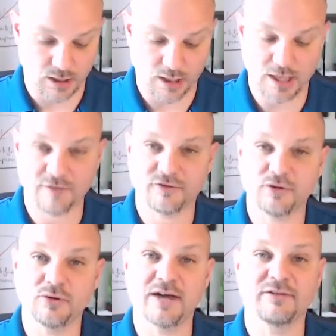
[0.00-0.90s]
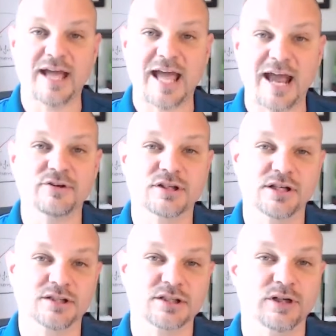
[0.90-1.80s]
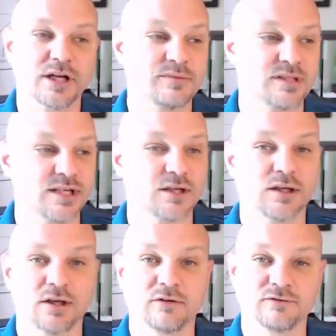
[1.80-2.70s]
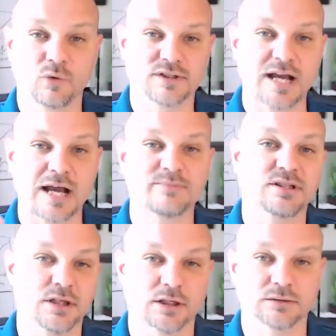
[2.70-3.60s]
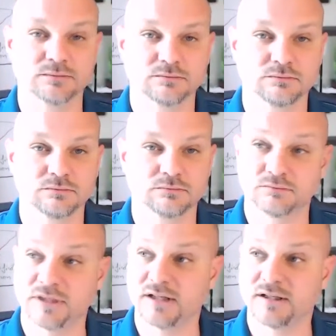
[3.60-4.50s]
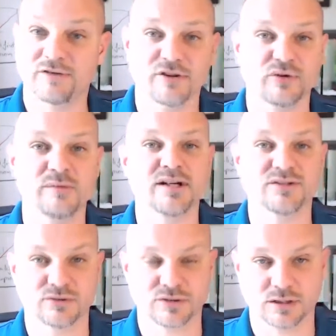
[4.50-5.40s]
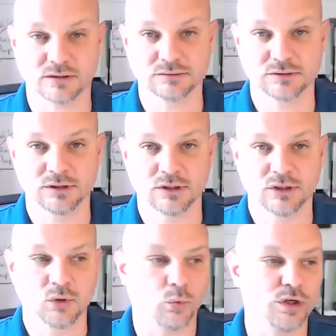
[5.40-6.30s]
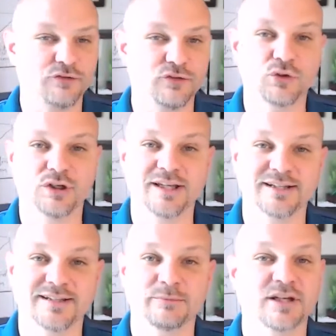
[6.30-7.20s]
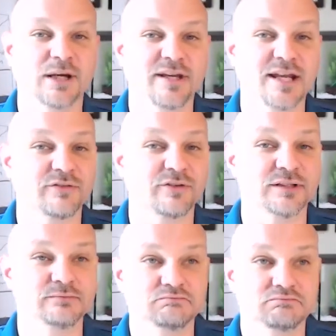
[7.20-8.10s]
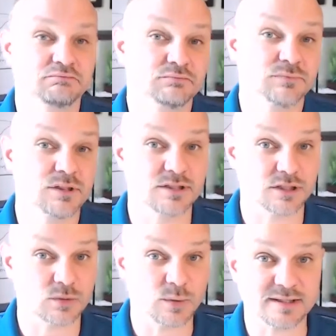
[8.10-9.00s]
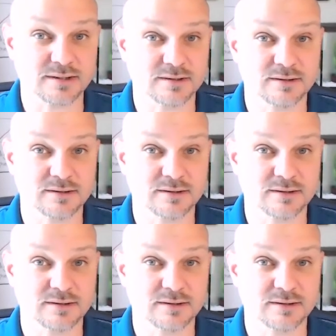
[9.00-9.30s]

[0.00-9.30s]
If you have the average customer comes in 4 times a year, meaning every 3 months or so, what if you could get them to come in every 6 weeks?